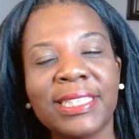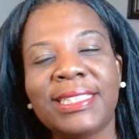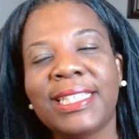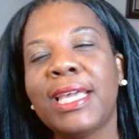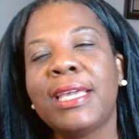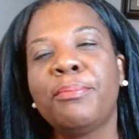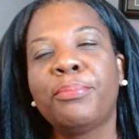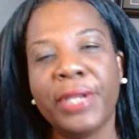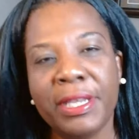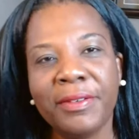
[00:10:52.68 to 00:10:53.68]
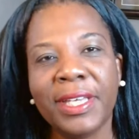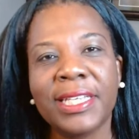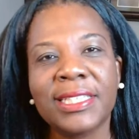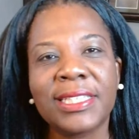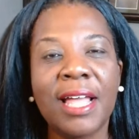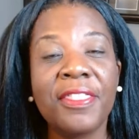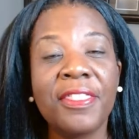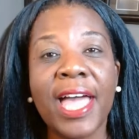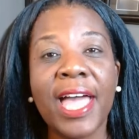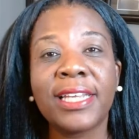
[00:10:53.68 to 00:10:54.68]
say previous
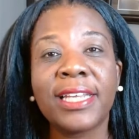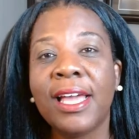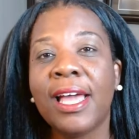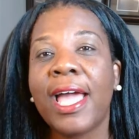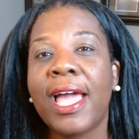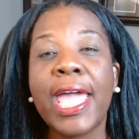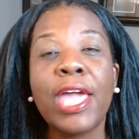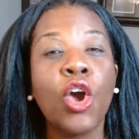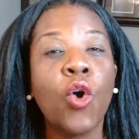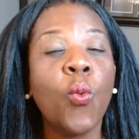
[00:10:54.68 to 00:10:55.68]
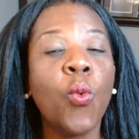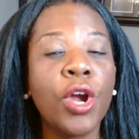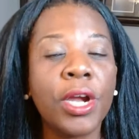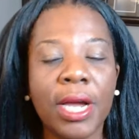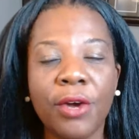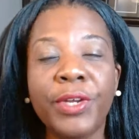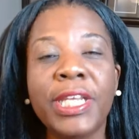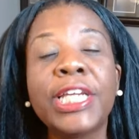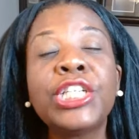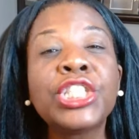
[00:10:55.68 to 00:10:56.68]
that a work
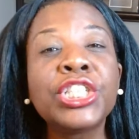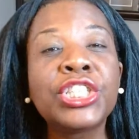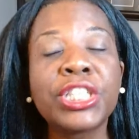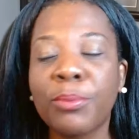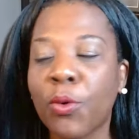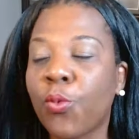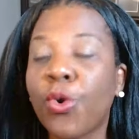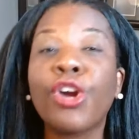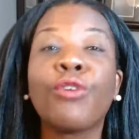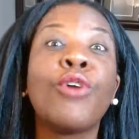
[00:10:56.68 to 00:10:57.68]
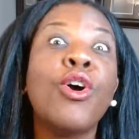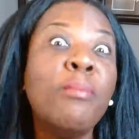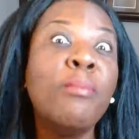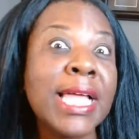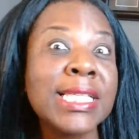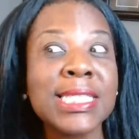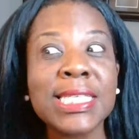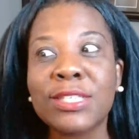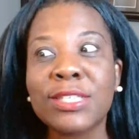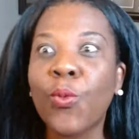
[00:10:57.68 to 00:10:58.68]
relationship, work
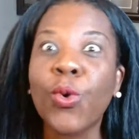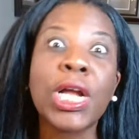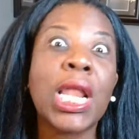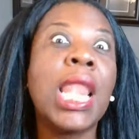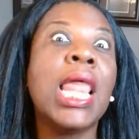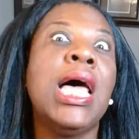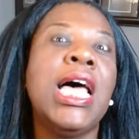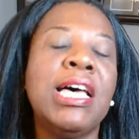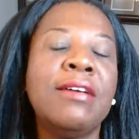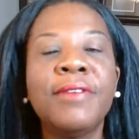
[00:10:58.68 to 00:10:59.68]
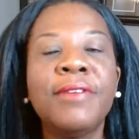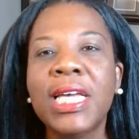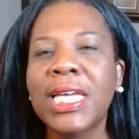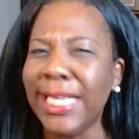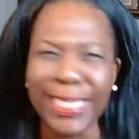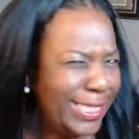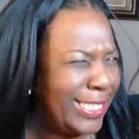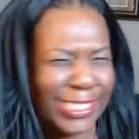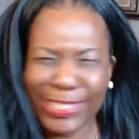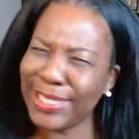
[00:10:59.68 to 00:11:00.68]
romances, work love is
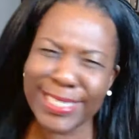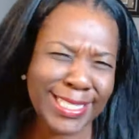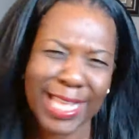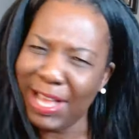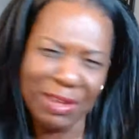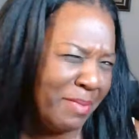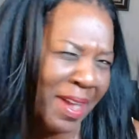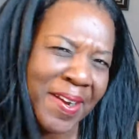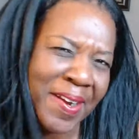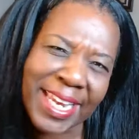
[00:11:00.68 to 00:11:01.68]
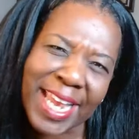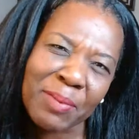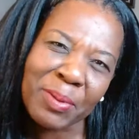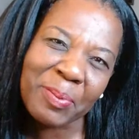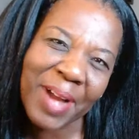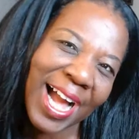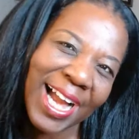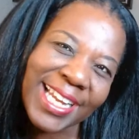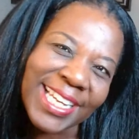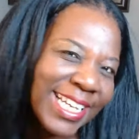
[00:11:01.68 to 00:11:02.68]
as good as American apple
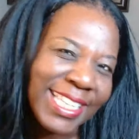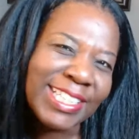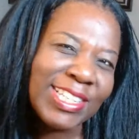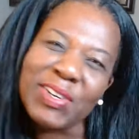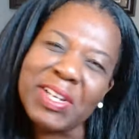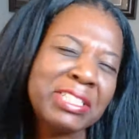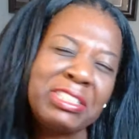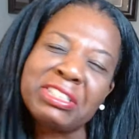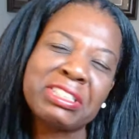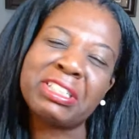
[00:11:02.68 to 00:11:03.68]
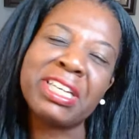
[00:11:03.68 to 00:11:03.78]
pie. You know, it's just